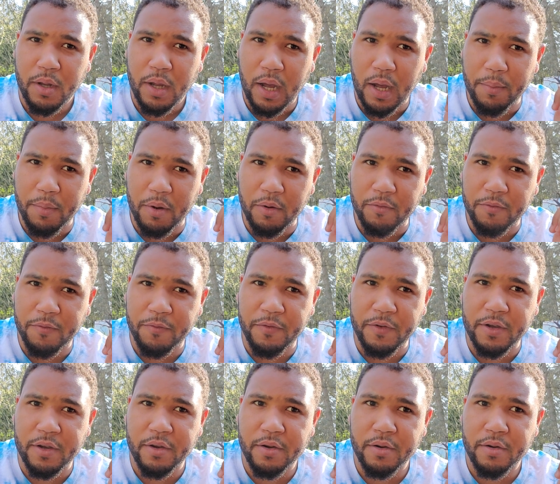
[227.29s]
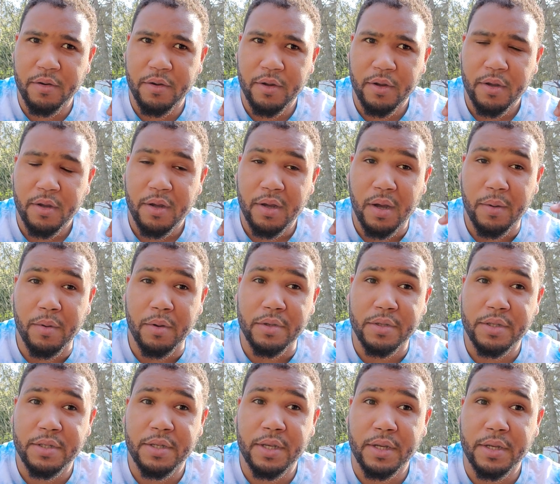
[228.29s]
about fear, about
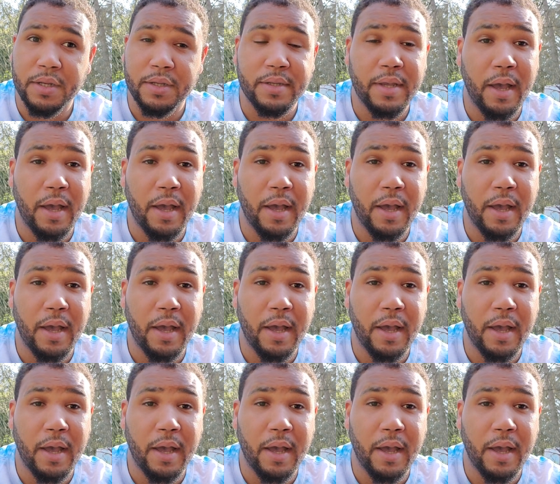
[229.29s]
sickness,